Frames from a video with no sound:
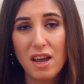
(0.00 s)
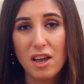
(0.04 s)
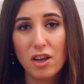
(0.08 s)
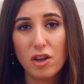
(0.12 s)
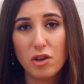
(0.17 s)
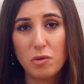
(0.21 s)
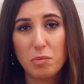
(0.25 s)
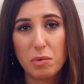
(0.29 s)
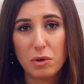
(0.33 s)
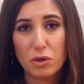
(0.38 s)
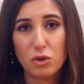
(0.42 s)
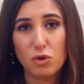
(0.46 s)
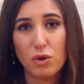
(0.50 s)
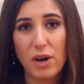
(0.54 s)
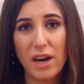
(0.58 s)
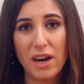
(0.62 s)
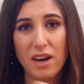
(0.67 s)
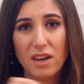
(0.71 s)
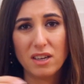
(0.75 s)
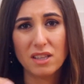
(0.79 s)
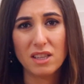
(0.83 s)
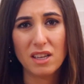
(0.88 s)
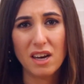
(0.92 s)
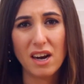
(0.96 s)
you portrayed
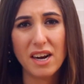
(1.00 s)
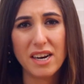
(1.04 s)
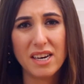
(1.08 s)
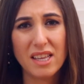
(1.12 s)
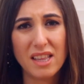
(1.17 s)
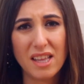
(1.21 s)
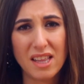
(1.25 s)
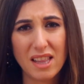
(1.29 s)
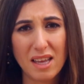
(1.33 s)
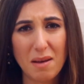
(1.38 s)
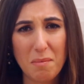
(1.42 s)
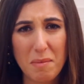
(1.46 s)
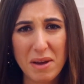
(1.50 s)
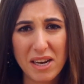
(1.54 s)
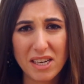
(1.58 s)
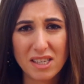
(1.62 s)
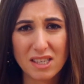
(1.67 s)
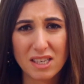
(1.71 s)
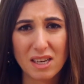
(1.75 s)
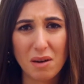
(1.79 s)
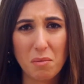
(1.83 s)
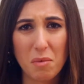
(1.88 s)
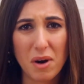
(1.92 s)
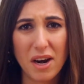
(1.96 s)
online, and then they meet
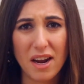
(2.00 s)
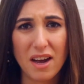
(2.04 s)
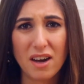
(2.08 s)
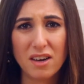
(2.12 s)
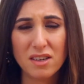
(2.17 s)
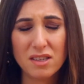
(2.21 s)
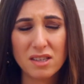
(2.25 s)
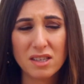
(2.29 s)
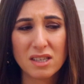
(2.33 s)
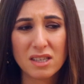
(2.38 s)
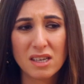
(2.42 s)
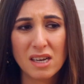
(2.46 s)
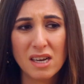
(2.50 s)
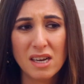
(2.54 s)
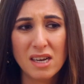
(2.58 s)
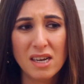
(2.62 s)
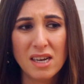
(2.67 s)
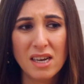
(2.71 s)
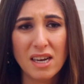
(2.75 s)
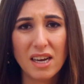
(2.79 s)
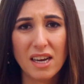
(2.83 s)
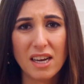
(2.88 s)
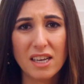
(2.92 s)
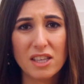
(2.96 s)
someone else,
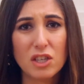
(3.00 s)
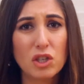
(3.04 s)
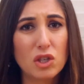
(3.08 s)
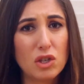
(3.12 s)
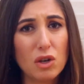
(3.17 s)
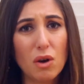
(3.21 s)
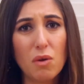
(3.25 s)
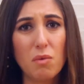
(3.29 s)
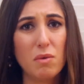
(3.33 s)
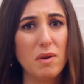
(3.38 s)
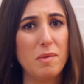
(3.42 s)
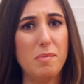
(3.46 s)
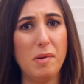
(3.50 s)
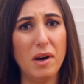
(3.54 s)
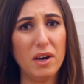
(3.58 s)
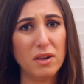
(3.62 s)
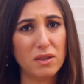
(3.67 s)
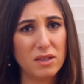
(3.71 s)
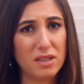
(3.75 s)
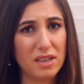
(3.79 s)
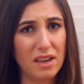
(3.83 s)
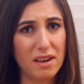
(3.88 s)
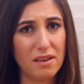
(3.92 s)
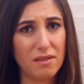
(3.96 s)
it's so
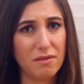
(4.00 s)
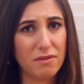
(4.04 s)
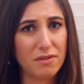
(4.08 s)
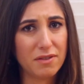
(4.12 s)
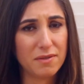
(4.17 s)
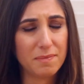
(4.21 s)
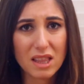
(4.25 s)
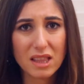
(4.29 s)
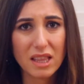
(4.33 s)
repulsive.